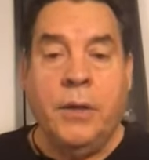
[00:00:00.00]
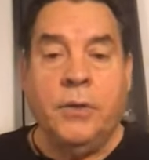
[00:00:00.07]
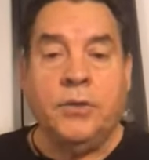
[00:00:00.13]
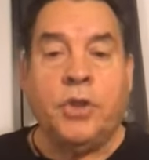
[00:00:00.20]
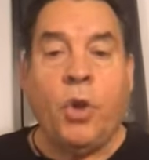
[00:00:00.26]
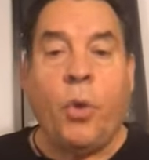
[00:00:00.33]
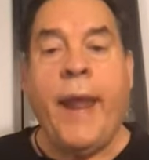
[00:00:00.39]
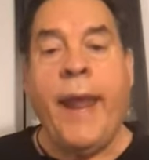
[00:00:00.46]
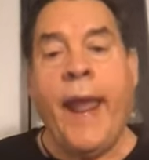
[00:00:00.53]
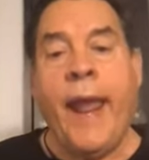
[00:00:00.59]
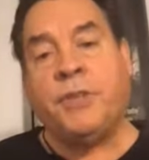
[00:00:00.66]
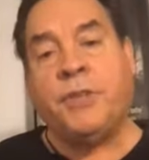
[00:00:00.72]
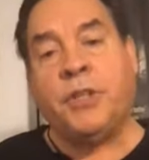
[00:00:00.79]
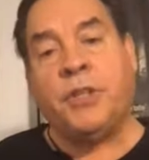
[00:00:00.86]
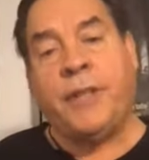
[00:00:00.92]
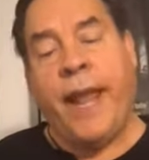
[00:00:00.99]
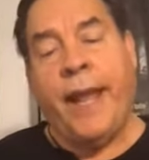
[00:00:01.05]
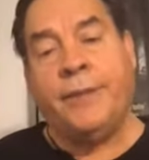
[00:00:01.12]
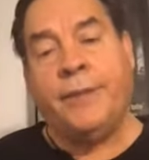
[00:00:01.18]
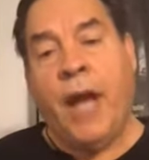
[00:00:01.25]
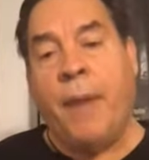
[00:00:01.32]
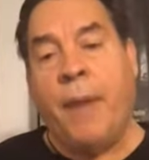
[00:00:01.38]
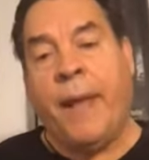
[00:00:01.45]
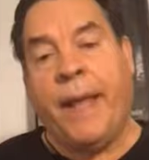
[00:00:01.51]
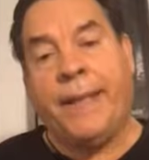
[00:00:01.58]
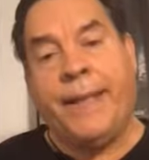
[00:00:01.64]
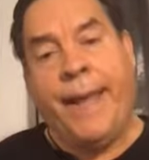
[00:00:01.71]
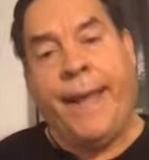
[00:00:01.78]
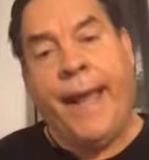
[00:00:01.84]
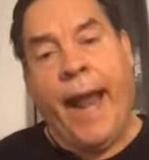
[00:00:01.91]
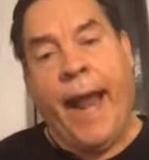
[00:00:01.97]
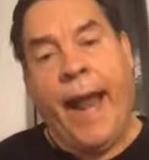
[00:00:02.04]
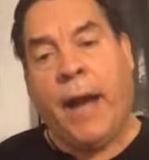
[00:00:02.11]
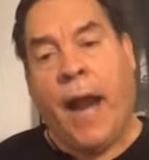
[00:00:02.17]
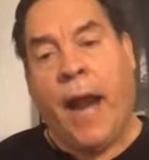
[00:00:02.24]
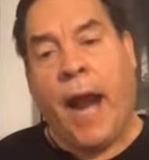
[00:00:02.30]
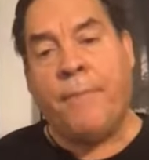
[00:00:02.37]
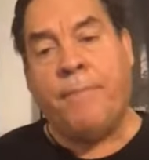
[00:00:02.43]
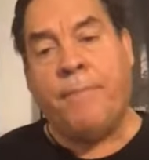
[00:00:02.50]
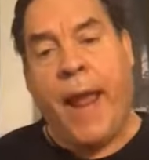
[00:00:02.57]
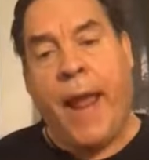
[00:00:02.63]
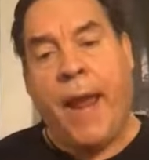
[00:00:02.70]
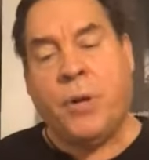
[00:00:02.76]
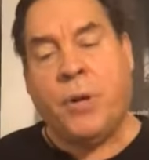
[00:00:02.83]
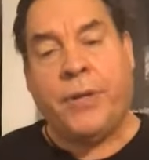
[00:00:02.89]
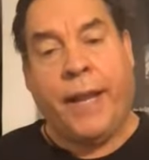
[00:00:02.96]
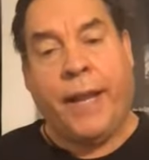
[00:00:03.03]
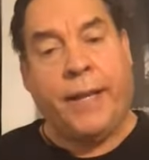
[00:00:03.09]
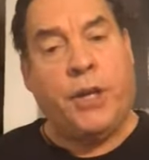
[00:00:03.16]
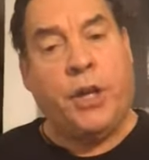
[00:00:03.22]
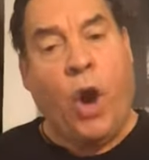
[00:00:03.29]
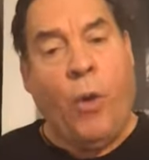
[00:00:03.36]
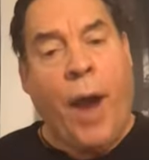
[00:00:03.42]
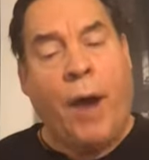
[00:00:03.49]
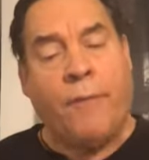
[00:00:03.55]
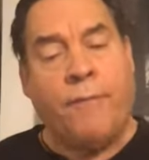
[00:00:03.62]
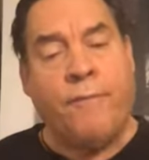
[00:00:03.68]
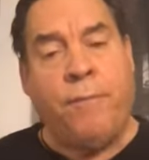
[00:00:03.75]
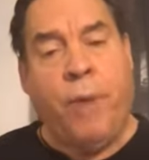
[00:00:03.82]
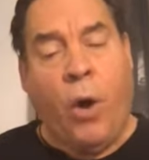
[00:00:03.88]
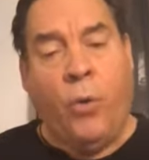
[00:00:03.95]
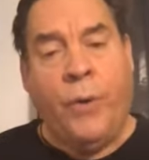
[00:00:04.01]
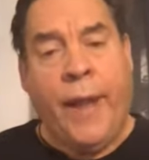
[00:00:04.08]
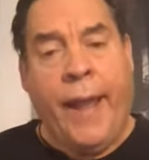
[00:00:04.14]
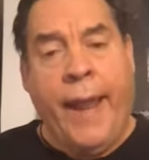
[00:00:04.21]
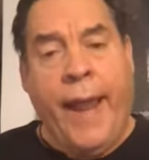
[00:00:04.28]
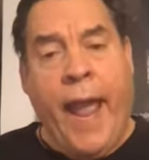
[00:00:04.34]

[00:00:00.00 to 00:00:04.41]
So we have to stand up and get out our neighbors and go out and vote